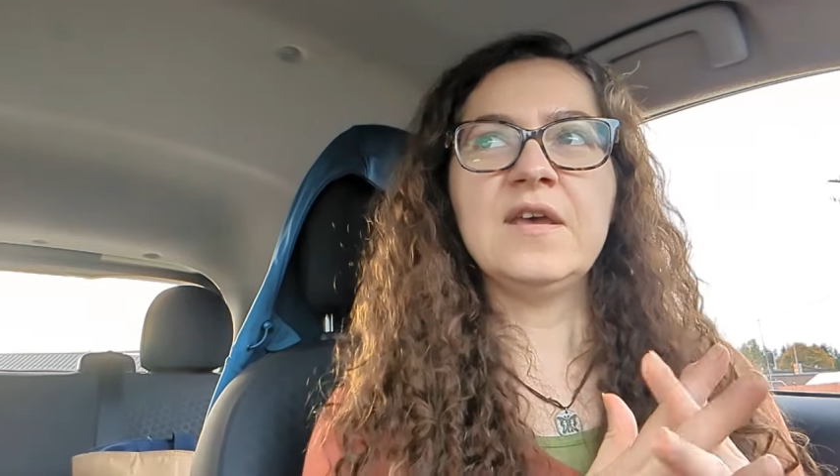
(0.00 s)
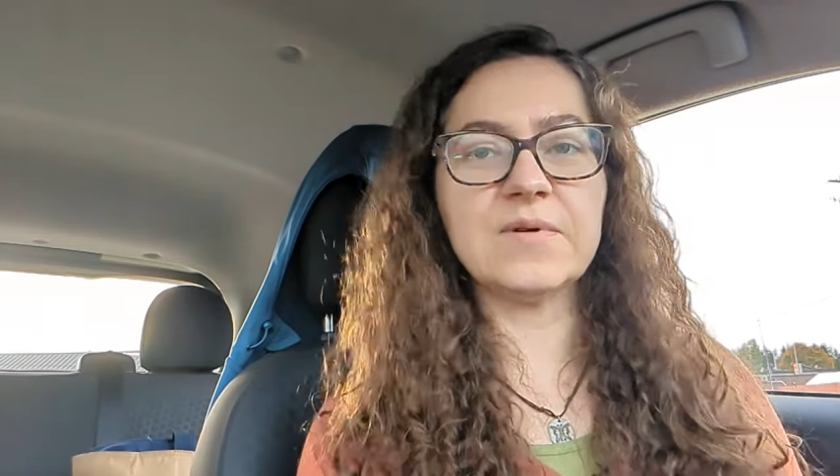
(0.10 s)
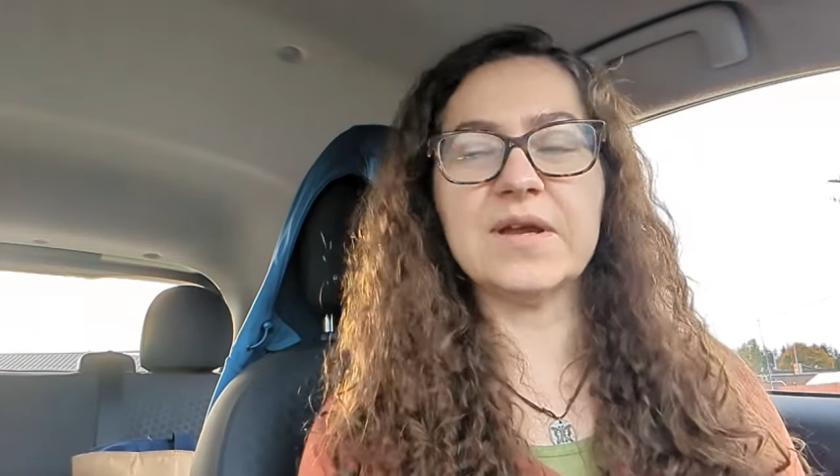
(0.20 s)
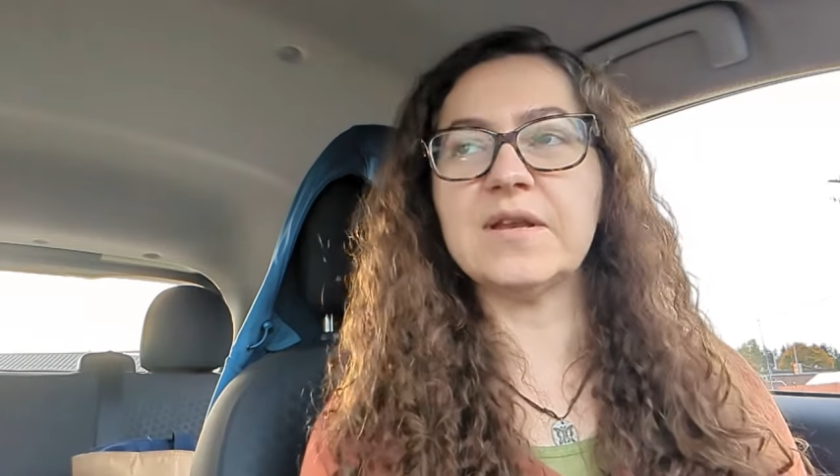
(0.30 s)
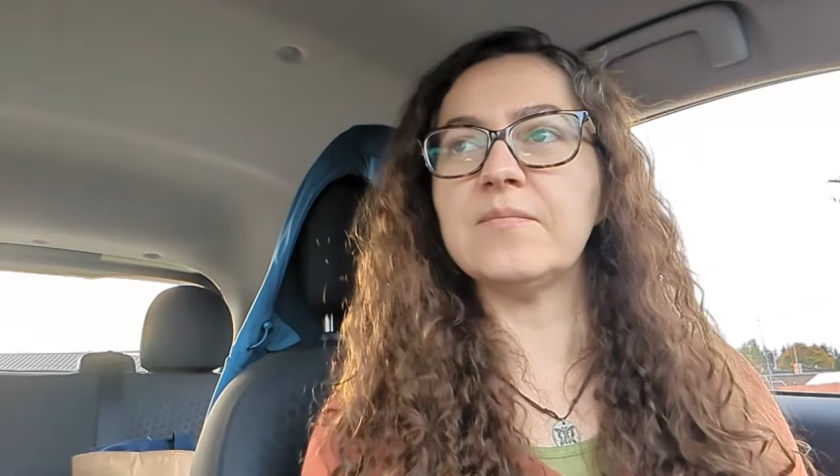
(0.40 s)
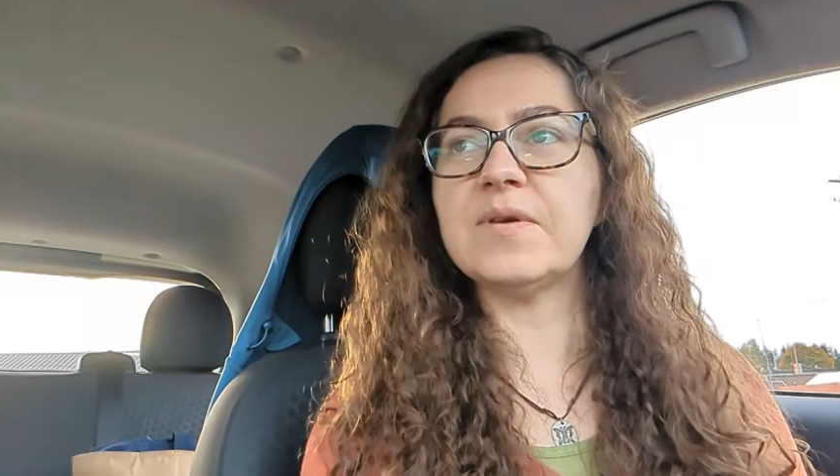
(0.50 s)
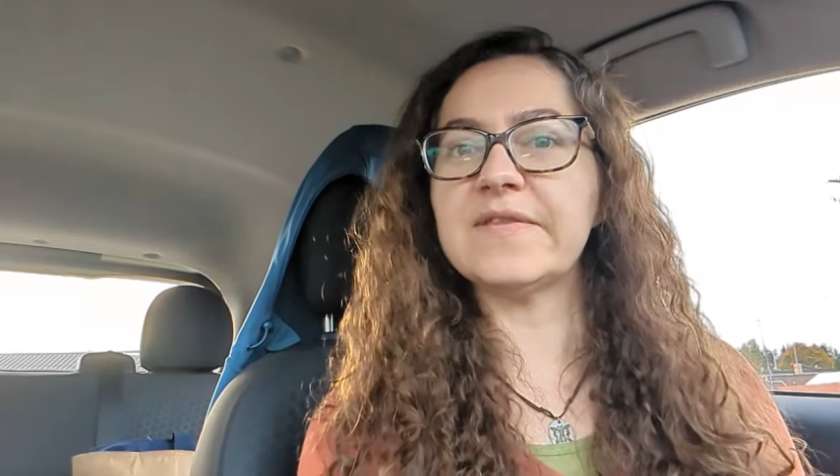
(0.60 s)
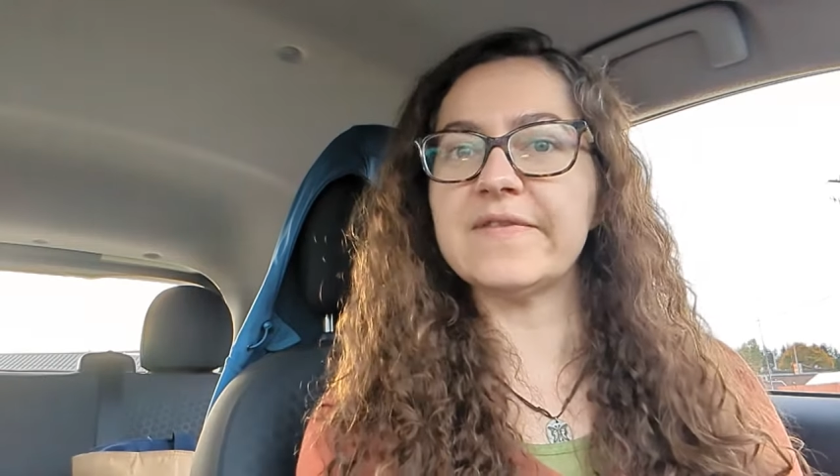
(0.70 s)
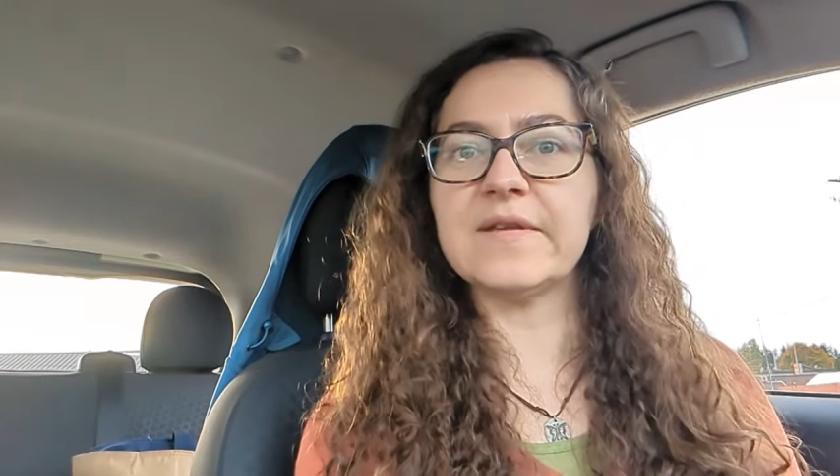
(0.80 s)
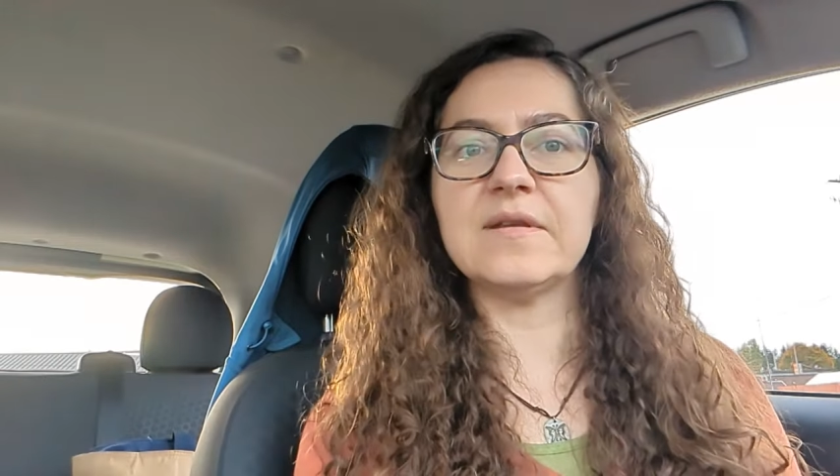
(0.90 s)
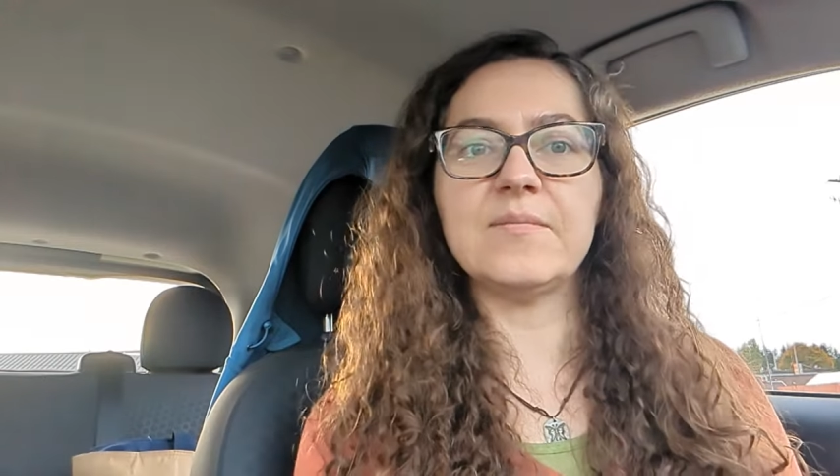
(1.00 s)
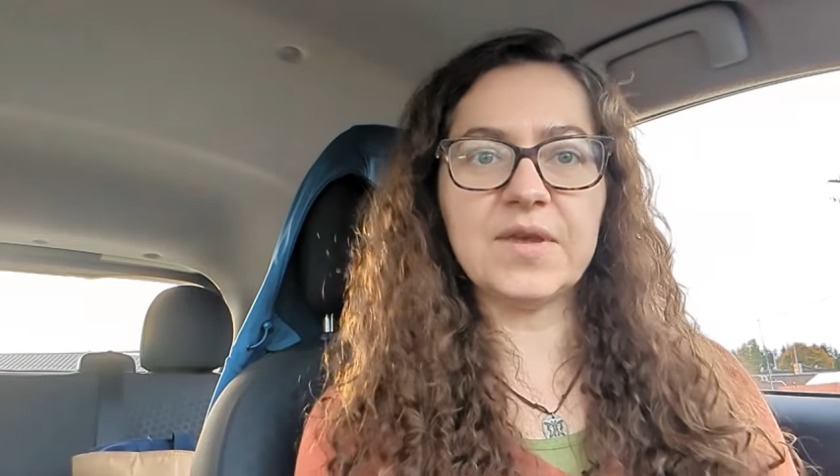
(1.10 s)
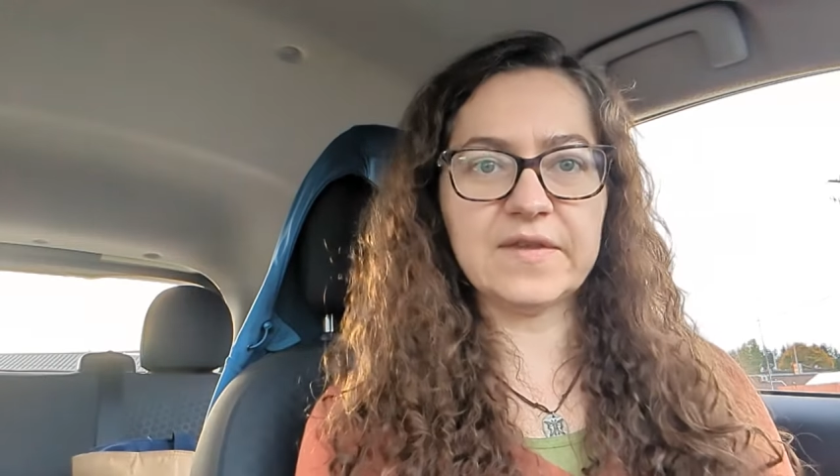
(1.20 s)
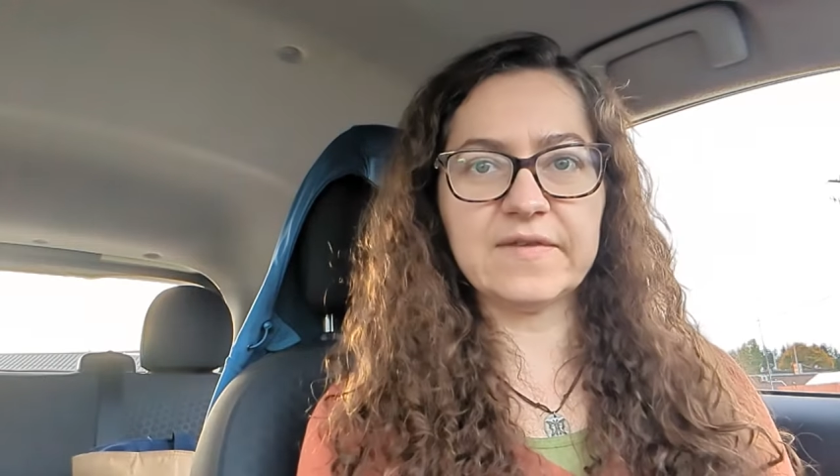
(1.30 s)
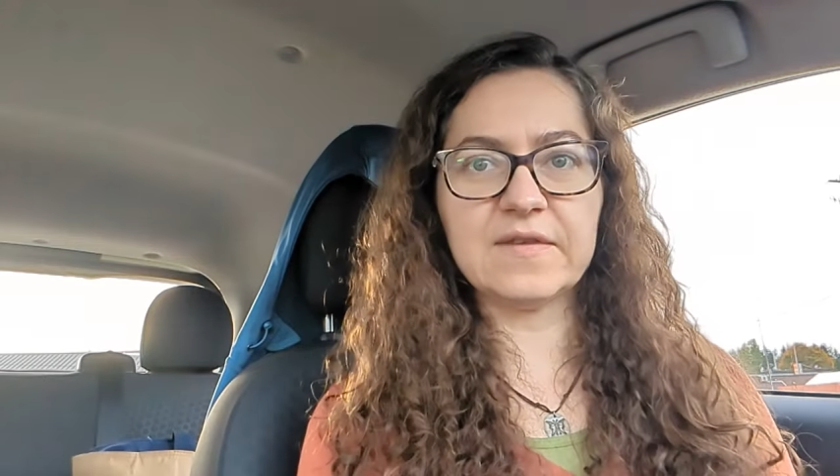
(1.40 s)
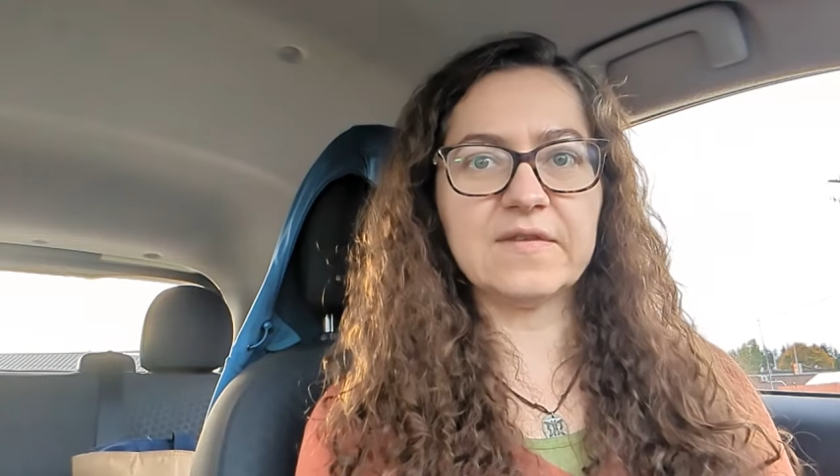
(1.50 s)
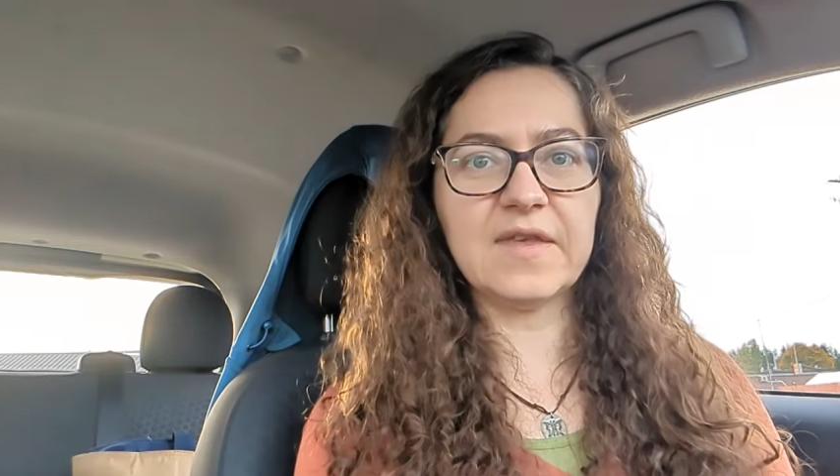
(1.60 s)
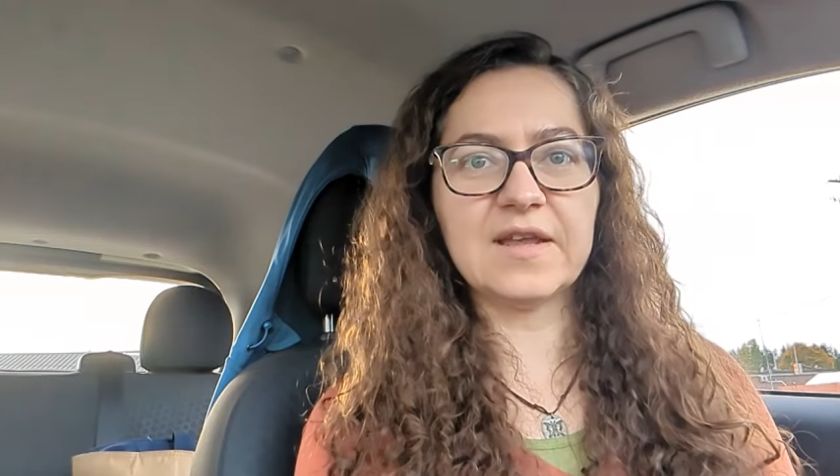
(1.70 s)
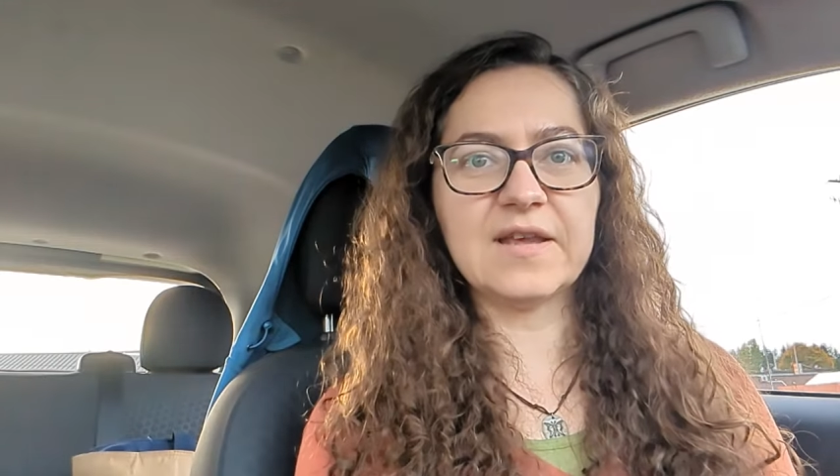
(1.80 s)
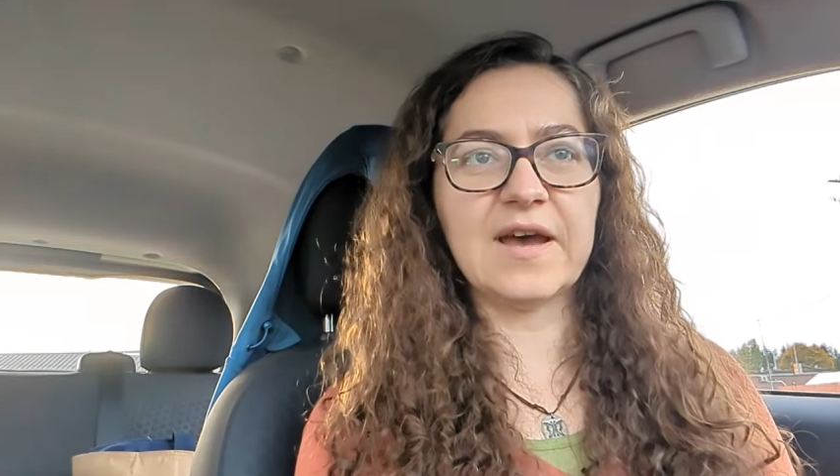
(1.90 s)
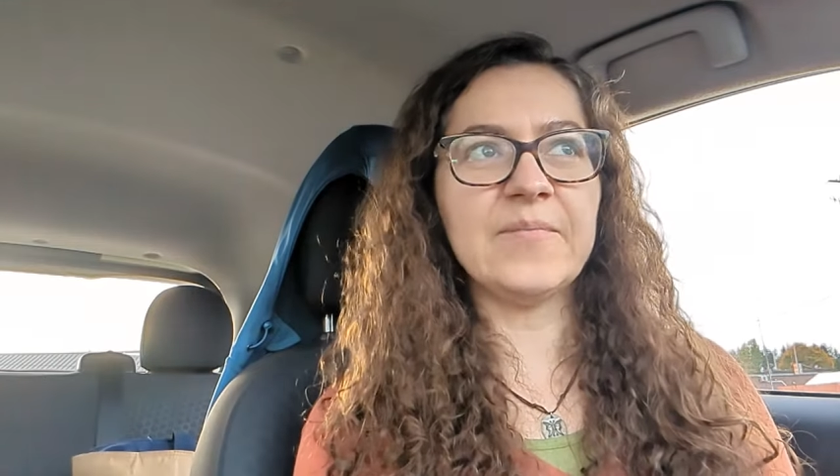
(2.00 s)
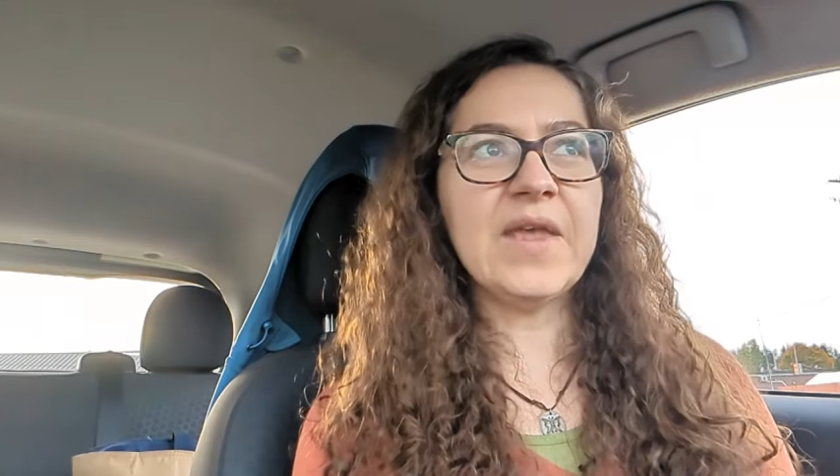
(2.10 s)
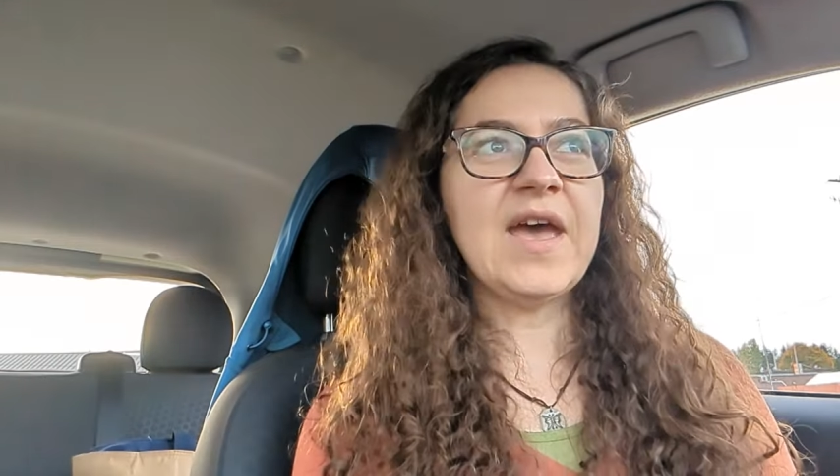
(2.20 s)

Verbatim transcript: random bits and pieces like that.